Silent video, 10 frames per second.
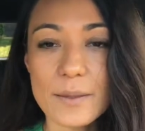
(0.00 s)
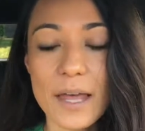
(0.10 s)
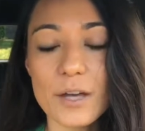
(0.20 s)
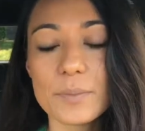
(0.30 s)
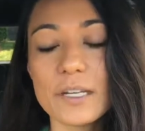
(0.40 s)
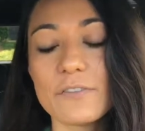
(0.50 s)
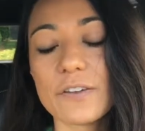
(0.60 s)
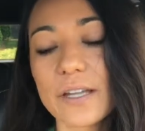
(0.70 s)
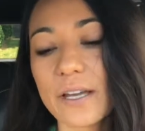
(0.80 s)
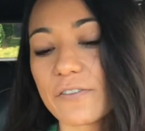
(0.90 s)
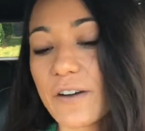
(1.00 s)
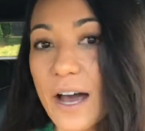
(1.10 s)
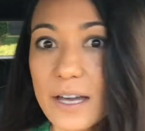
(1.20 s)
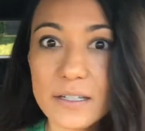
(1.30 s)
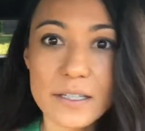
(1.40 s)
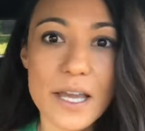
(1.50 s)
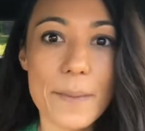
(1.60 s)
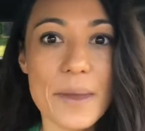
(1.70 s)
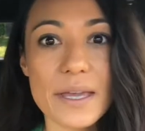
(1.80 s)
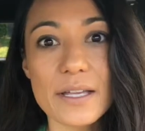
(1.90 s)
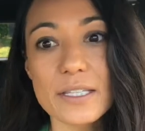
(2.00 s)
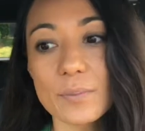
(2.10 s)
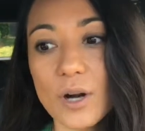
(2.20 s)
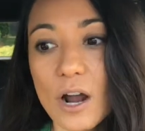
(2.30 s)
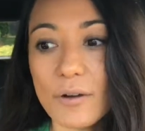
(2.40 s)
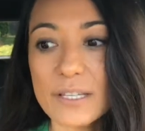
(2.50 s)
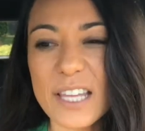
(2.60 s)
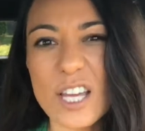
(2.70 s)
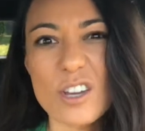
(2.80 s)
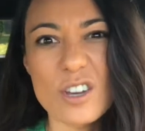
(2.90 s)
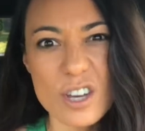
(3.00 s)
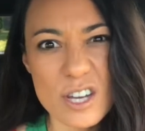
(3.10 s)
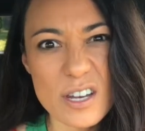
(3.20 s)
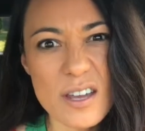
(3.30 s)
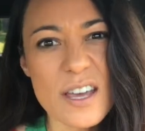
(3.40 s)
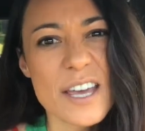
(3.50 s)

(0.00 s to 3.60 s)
it allowed me to feel like finally I'm making some progress, like good